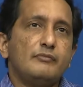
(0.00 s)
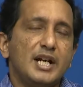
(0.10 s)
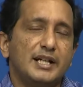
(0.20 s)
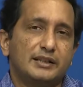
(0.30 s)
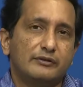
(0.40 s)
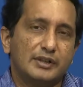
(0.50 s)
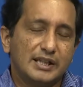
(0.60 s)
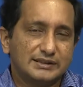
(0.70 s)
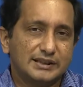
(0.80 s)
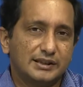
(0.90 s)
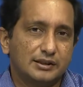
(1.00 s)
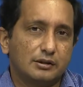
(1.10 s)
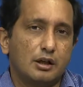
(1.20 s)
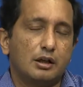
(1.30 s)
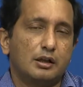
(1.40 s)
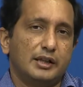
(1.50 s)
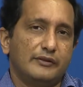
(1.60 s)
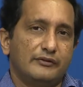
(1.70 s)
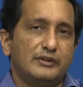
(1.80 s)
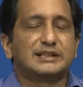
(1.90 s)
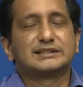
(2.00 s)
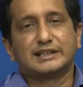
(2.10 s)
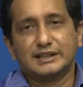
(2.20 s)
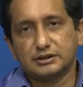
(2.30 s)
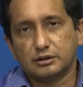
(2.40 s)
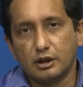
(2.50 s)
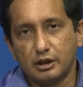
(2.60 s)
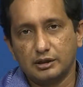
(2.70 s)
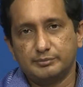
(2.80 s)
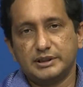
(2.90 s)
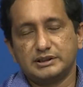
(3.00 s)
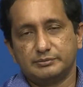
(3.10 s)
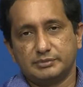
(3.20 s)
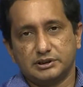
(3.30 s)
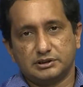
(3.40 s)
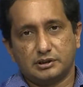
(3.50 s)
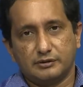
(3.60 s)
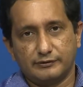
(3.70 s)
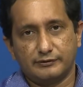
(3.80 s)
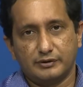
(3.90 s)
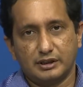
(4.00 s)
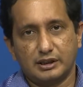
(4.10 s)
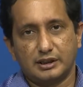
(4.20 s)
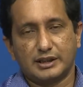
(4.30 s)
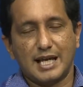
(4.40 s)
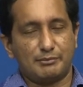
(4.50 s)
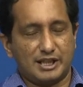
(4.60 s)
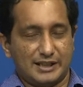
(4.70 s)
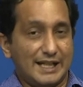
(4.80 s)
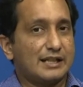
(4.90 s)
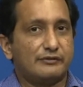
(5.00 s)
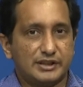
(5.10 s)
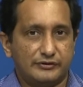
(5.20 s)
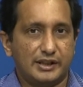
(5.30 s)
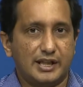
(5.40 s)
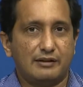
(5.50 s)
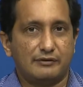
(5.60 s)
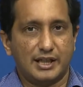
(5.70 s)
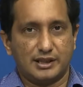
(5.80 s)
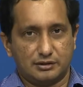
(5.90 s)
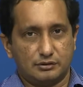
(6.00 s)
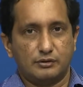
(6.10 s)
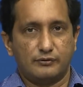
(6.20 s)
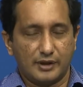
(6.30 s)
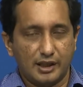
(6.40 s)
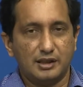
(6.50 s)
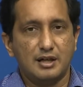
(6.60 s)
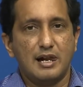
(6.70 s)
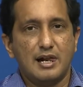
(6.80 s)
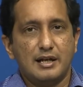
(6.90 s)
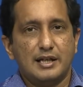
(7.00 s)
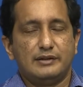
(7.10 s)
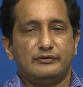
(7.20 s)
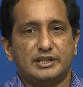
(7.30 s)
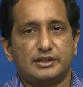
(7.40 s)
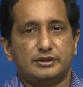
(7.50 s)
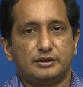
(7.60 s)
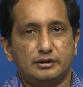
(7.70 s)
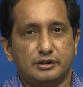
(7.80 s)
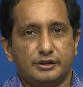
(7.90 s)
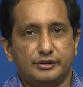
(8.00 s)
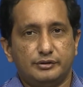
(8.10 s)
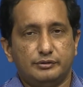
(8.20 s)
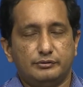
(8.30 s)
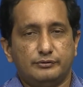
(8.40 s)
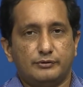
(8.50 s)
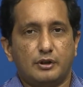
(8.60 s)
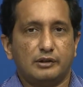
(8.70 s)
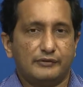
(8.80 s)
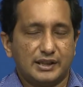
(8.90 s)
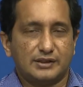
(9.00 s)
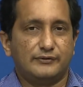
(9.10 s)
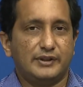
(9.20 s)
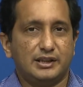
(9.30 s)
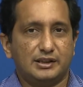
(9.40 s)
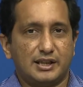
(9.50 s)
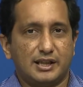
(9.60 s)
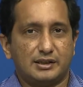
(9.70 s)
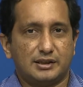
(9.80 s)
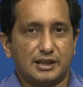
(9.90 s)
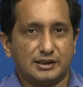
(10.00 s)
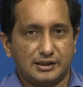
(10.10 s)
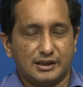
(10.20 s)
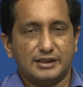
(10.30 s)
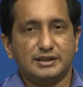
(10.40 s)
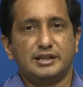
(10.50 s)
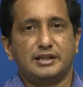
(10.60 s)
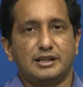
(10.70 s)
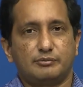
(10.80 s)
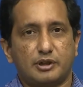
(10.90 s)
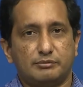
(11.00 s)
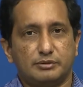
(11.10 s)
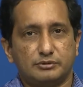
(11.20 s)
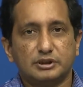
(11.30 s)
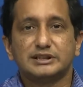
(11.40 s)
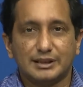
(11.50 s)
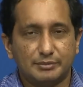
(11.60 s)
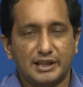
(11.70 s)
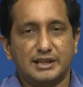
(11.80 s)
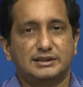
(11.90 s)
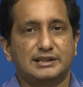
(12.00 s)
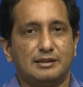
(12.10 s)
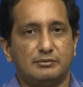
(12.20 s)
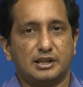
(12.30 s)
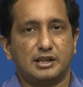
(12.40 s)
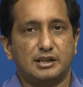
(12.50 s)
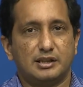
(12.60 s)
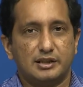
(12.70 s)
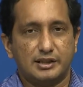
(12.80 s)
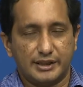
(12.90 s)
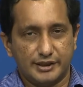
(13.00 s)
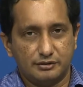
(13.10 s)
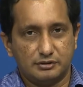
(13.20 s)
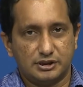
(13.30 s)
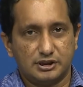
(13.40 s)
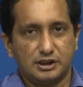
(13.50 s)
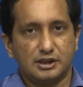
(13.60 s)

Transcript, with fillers: It works in all works against all principles of uh, camera tech which we have had so far in which uh, you always feel that as an engineering problem to stabilize camera, reduce